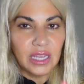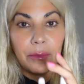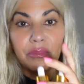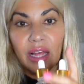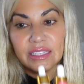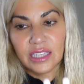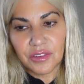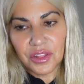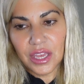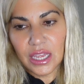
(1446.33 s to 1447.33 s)
I bless
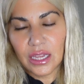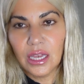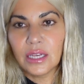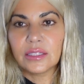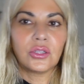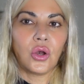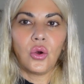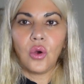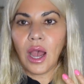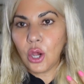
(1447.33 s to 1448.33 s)
everything.
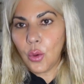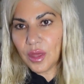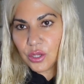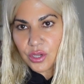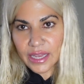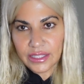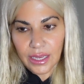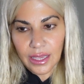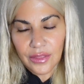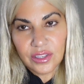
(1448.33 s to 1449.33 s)
So I hope that you guys
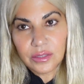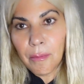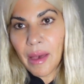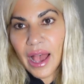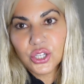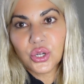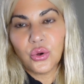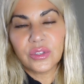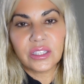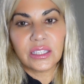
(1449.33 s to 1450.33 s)
can get this
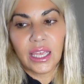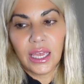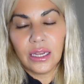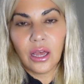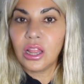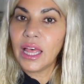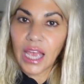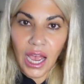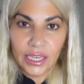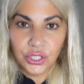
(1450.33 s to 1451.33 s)
magical skin like
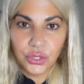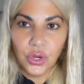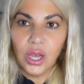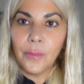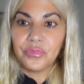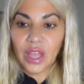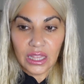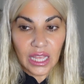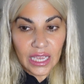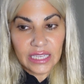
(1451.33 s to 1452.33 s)
I do.
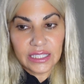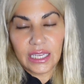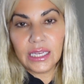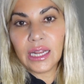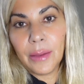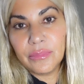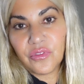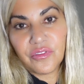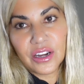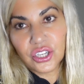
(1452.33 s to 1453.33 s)
Like I said, I'm
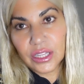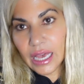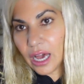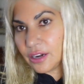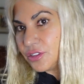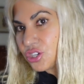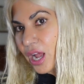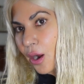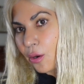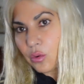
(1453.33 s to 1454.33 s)
freshly out of the
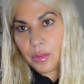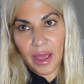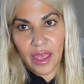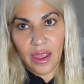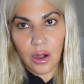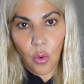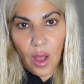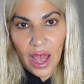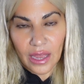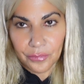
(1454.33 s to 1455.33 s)
shower with my hair
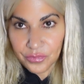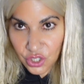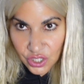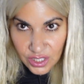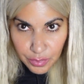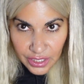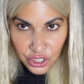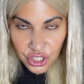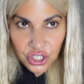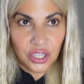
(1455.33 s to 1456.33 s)
wet, just
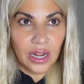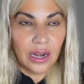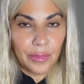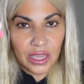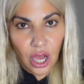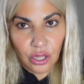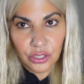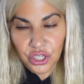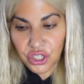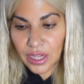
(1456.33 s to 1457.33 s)
bleached the shit out, I mean colored
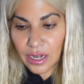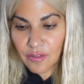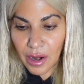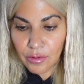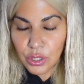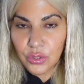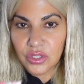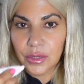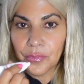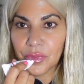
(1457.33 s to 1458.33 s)
the shit out of my roots.